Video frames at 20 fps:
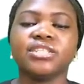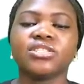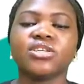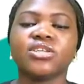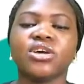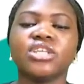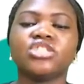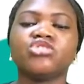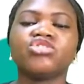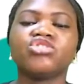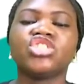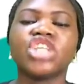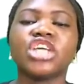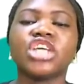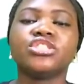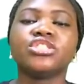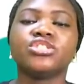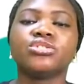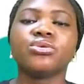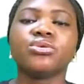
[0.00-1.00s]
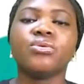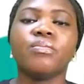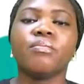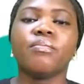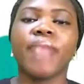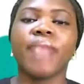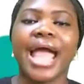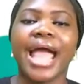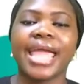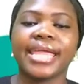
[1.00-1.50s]
So it will change to
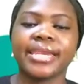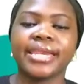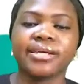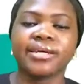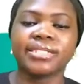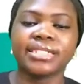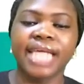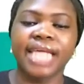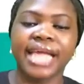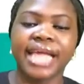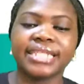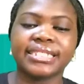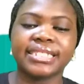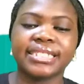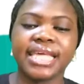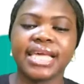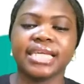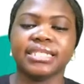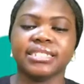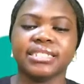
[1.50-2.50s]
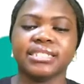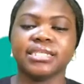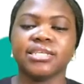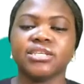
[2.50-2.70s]
minus 18.